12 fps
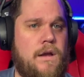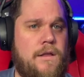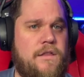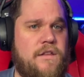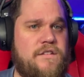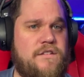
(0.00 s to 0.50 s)

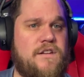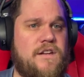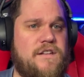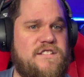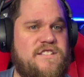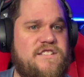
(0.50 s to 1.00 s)
This is going to
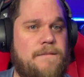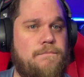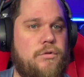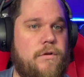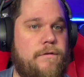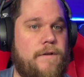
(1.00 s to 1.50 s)

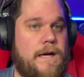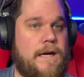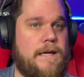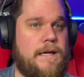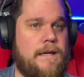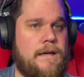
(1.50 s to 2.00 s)

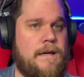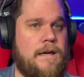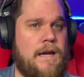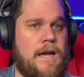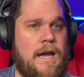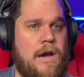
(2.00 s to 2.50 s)
simplify
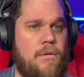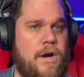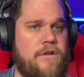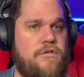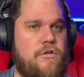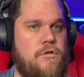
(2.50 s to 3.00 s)
how I
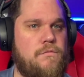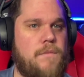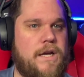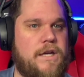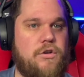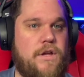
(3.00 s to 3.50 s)
do
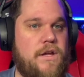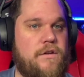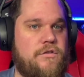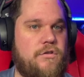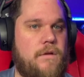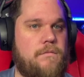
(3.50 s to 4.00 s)
my cooking
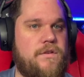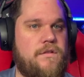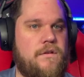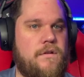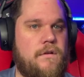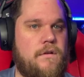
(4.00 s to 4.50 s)
streams
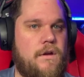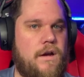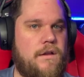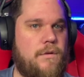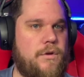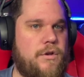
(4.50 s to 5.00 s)

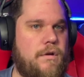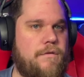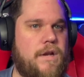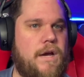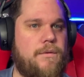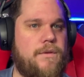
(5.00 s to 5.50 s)
that we do
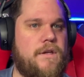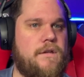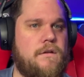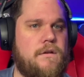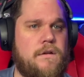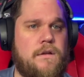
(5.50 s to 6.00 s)
every now and then.
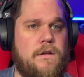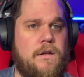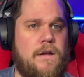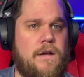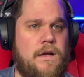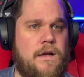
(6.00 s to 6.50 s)

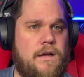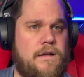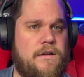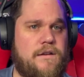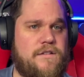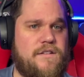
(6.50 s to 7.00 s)

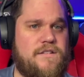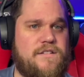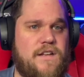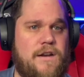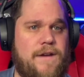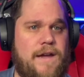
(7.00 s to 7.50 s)
Because
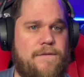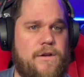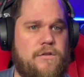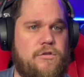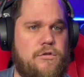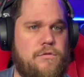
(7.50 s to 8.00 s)
instead of having
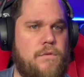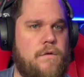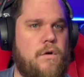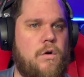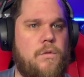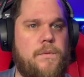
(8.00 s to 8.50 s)
to move
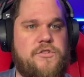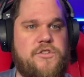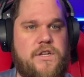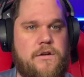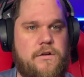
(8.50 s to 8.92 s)
a whole bunch of gear